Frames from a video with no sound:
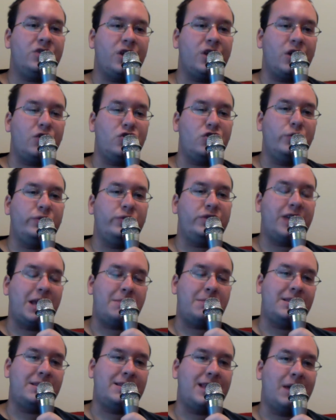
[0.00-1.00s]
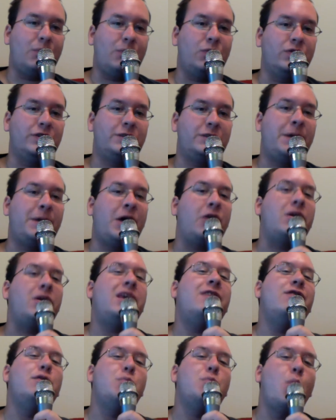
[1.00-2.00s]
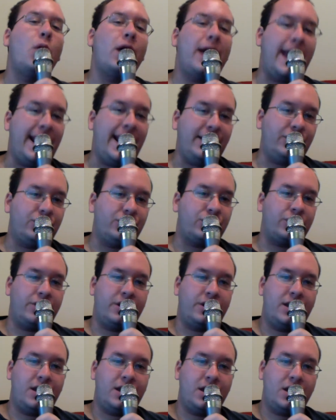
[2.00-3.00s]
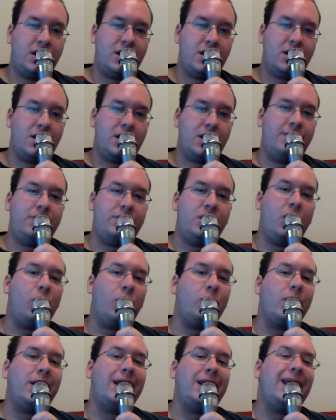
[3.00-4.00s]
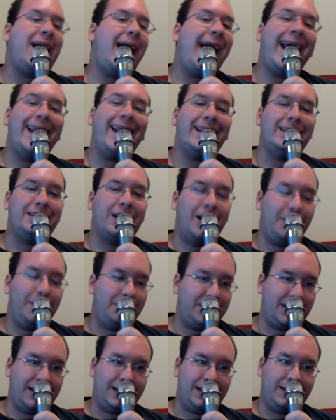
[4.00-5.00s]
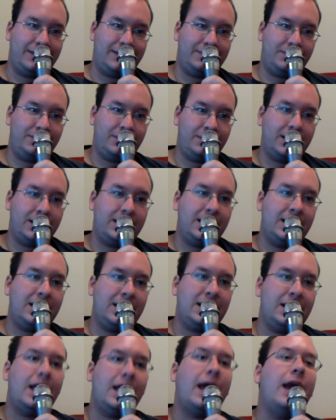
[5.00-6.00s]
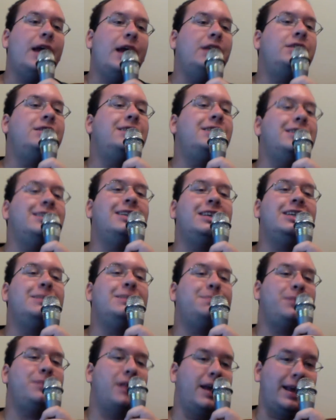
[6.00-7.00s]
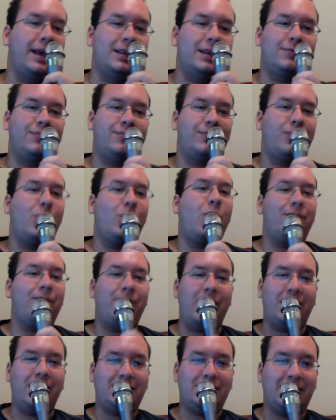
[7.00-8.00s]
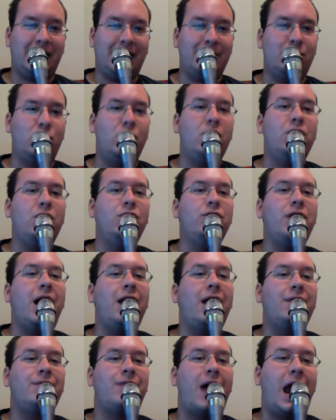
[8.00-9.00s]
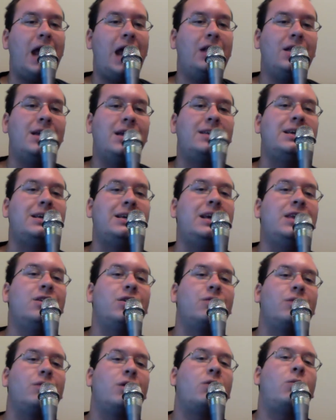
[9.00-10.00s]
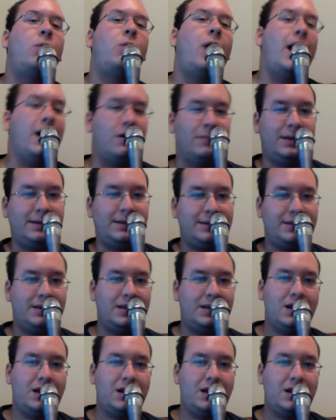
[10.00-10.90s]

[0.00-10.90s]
their new statement that will inspire even more hatred of the already hated company. AT&T's plans for FaceTime will not violate either requirement.